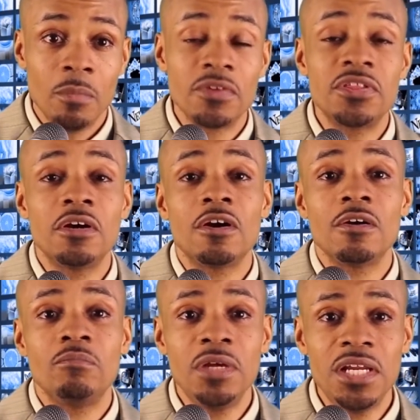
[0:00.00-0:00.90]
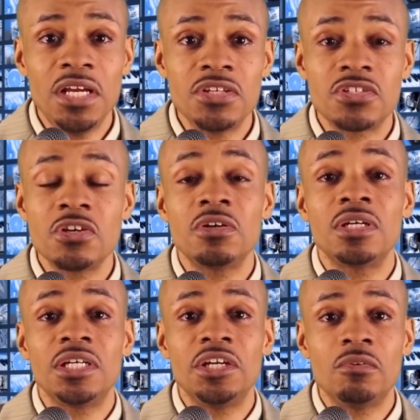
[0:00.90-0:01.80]
But there are many
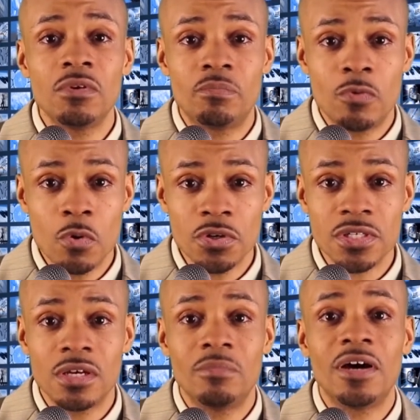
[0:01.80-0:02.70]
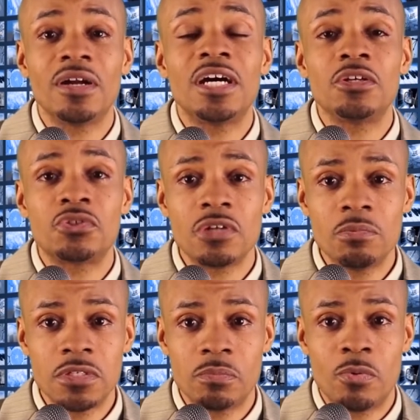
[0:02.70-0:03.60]
circulating reports about how
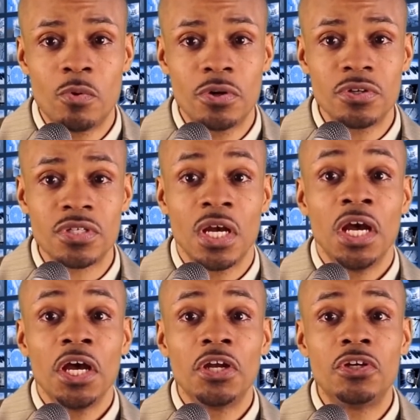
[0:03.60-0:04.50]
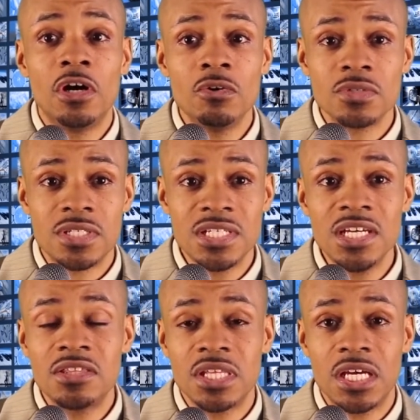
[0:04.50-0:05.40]
Trump supporters don't
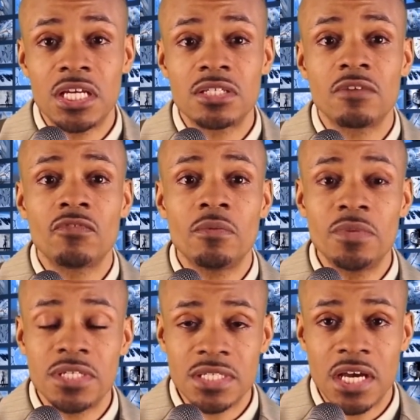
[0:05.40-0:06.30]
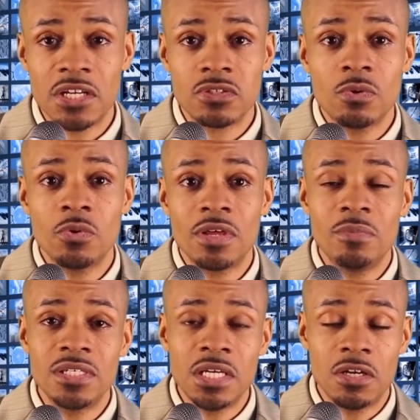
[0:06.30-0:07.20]
see things from the status quo.
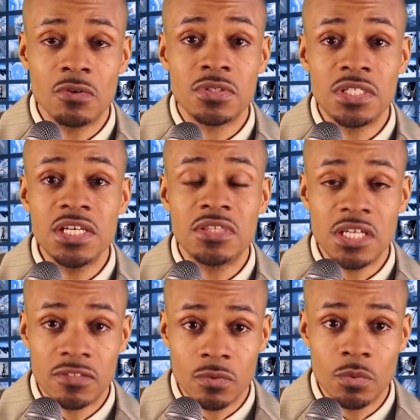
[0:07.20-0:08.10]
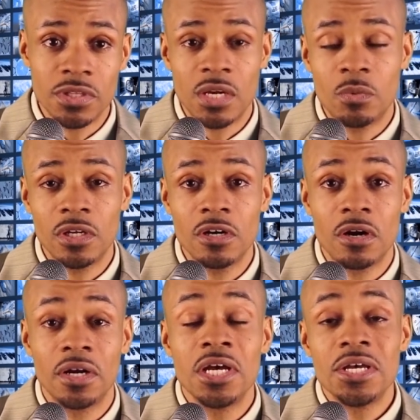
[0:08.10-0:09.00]
That means they don't see things for what they really
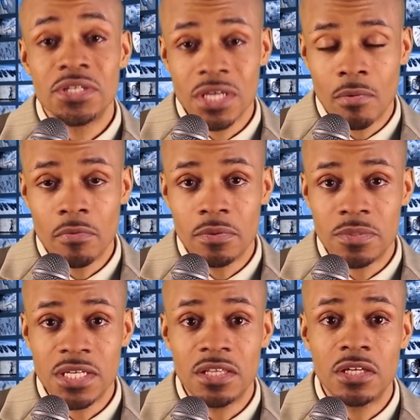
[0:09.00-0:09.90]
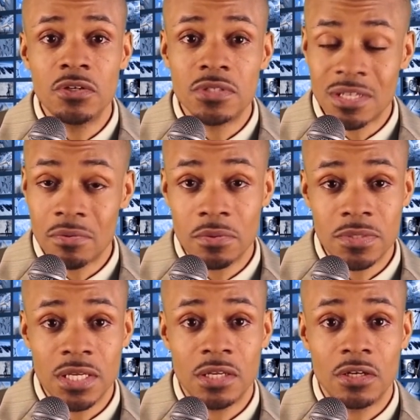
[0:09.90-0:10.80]
are. Some of them say they do, some of them
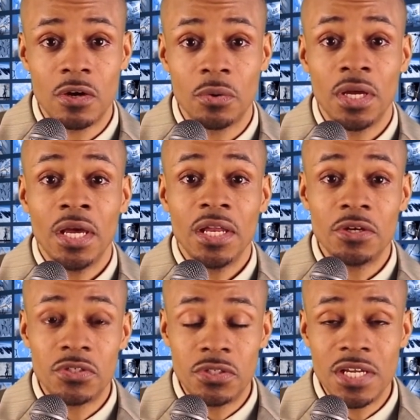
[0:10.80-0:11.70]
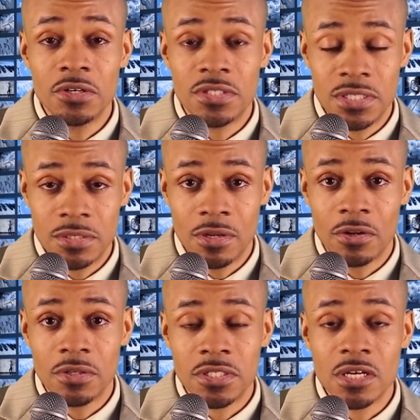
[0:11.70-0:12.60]
say they don't. There, there's
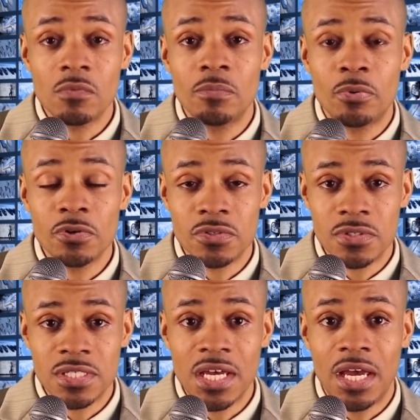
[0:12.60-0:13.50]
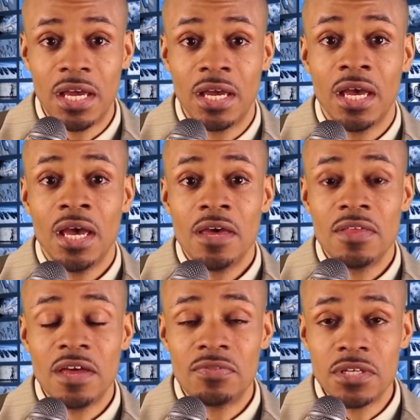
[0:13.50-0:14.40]
uh, some reports are saying
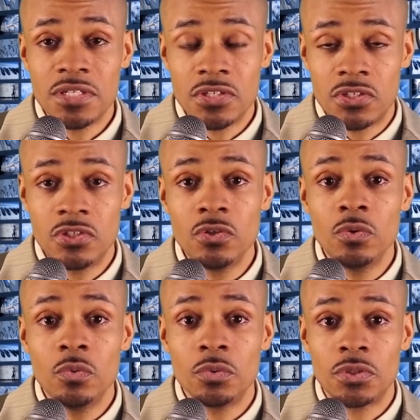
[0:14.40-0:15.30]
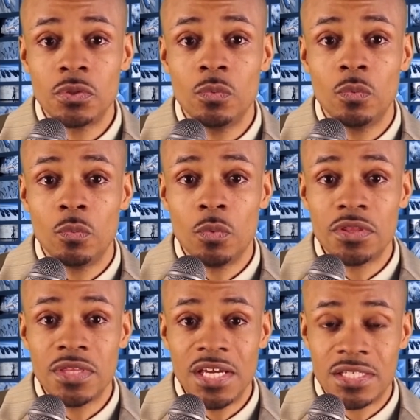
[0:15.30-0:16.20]
that this is due to
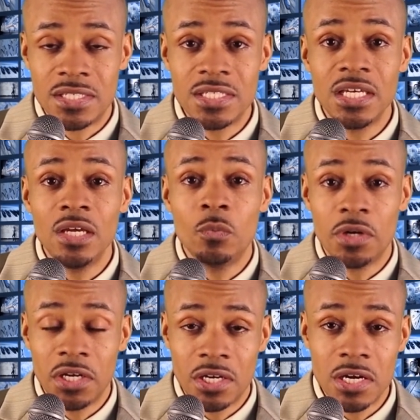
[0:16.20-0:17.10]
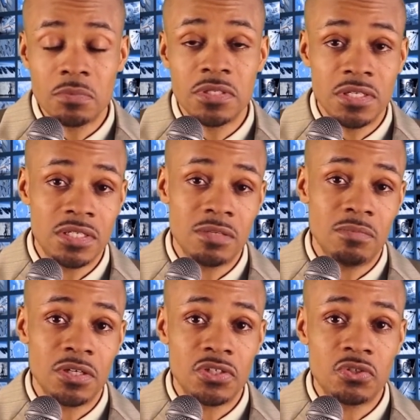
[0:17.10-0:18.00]
what they see when it comes to this
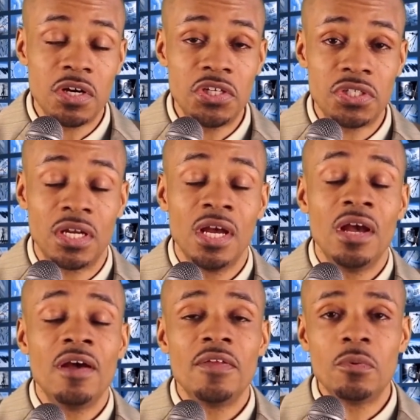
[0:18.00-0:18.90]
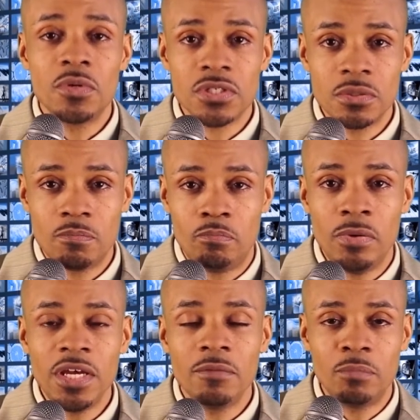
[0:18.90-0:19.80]
administration. There was a
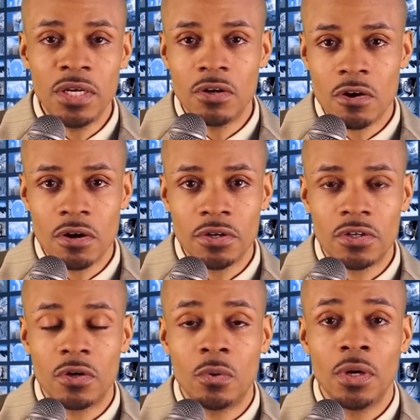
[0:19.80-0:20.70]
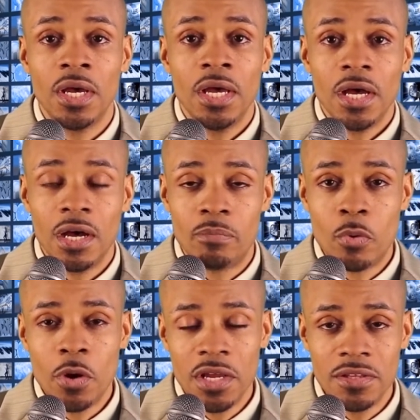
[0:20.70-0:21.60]
big, big article uh,
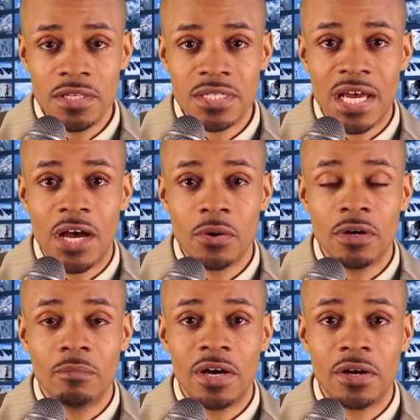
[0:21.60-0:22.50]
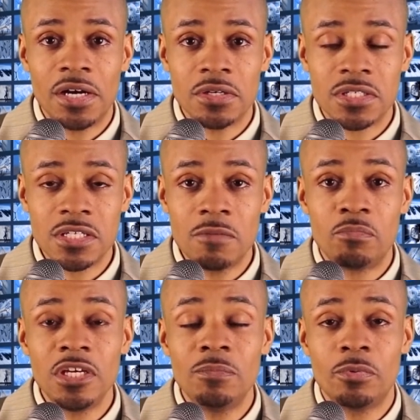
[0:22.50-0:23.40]
pointing this out about how some
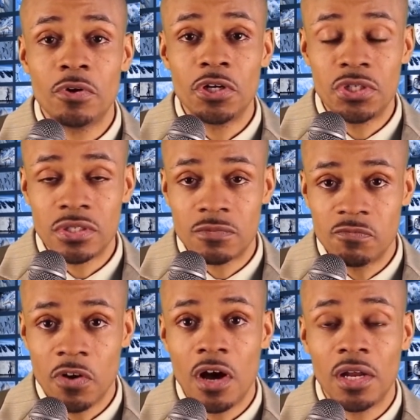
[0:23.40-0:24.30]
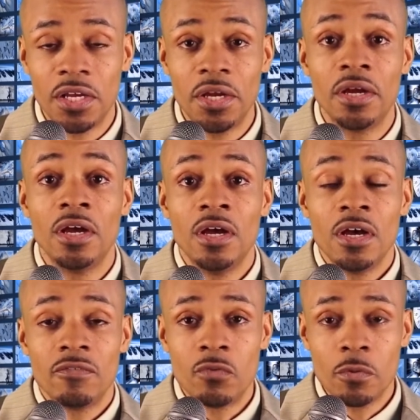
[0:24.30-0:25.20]
people are just falling
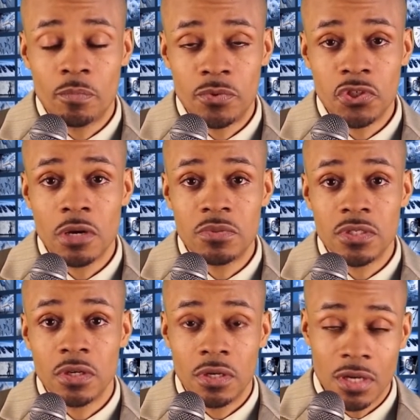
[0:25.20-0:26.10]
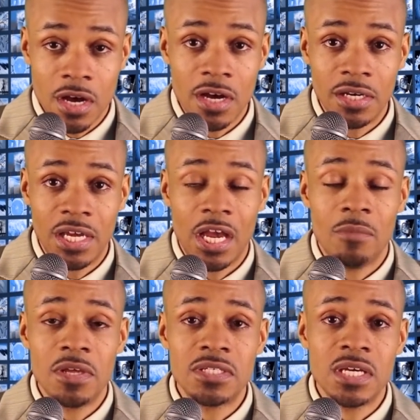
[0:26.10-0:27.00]
for Trump's con
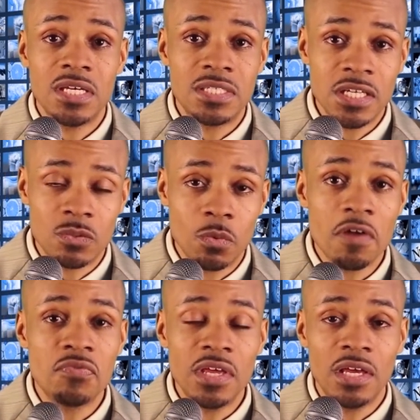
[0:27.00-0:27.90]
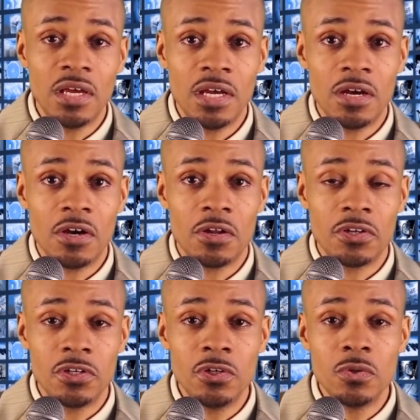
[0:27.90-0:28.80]
game. They say he says one thing on
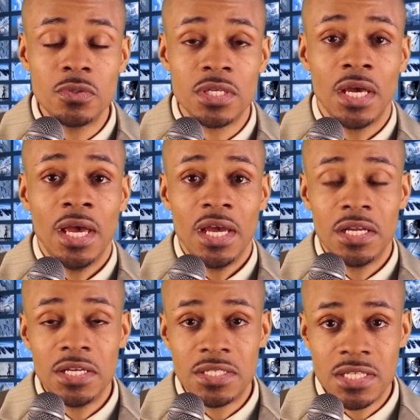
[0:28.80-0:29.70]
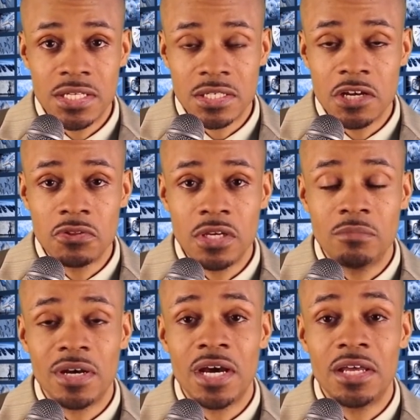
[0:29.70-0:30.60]
the news and then he says another thing
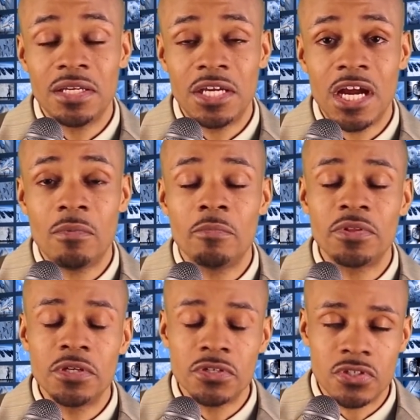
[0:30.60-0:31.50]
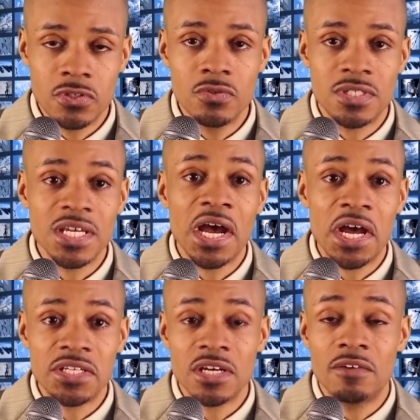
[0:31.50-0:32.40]
behind the camera, but there's two
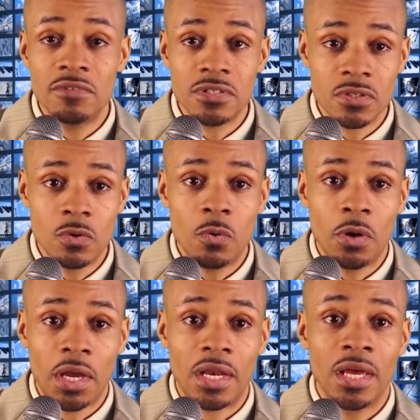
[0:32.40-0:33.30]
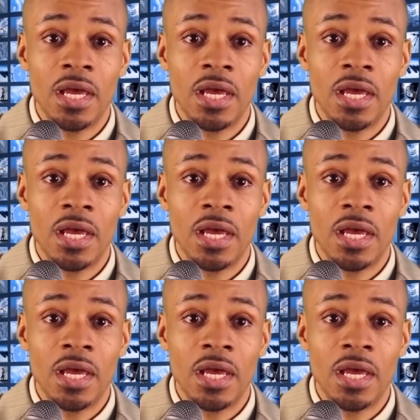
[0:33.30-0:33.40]
sides of this coin.